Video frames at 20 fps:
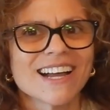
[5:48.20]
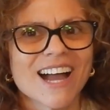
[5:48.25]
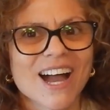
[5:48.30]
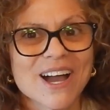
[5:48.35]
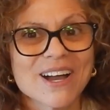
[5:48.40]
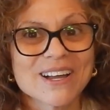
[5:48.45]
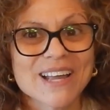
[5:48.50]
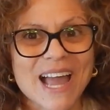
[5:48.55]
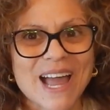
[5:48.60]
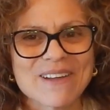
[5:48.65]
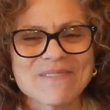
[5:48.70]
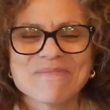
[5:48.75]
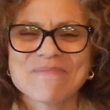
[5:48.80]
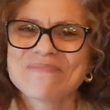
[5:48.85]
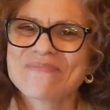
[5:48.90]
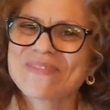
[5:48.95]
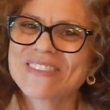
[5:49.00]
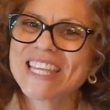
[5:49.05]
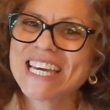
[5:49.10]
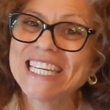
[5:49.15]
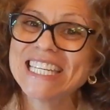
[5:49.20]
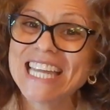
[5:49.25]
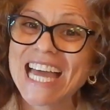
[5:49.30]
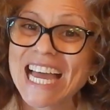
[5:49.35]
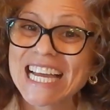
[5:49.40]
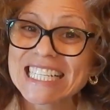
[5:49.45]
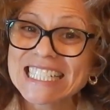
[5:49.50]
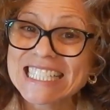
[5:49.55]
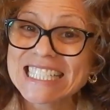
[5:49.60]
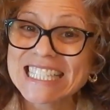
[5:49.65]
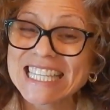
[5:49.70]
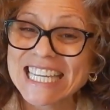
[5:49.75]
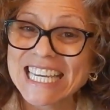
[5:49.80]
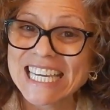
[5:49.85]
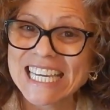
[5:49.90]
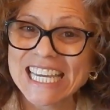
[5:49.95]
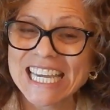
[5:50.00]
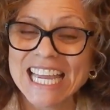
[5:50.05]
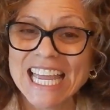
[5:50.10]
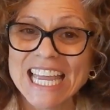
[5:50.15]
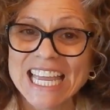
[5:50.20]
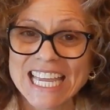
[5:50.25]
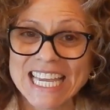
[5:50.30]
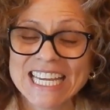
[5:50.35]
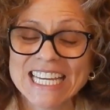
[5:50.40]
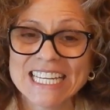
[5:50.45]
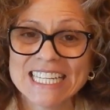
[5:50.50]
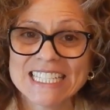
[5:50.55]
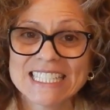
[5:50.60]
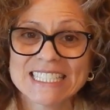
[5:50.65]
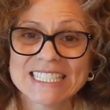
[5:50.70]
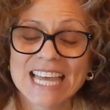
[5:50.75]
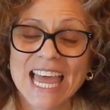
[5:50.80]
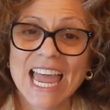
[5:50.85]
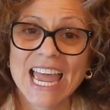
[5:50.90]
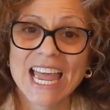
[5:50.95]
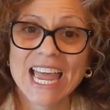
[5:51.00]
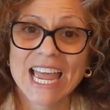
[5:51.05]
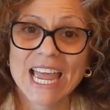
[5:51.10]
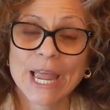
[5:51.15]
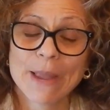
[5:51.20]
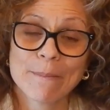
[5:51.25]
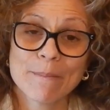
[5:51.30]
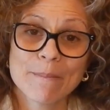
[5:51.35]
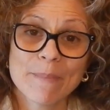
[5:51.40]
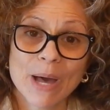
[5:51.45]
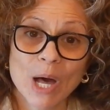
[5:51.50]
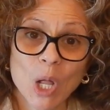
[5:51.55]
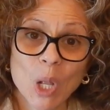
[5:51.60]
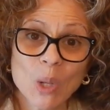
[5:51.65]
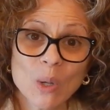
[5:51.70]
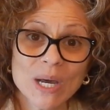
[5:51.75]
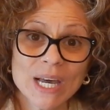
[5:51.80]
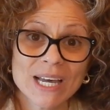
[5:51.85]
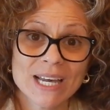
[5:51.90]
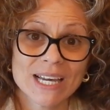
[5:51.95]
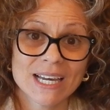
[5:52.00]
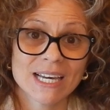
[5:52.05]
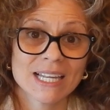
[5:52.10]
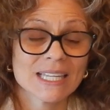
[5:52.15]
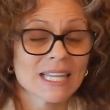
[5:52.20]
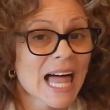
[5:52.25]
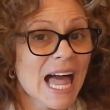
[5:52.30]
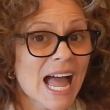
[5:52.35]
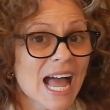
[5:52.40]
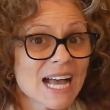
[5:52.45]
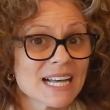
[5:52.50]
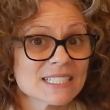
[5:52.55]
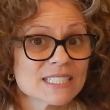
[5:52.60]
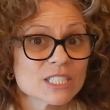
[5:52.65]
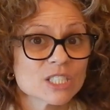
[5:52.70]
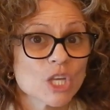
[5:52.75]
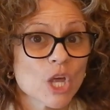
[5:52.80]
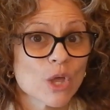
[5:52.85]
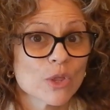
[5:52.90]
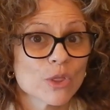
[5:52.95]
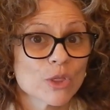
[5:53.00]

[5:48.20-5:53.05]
Okay, the next thing is a milk glass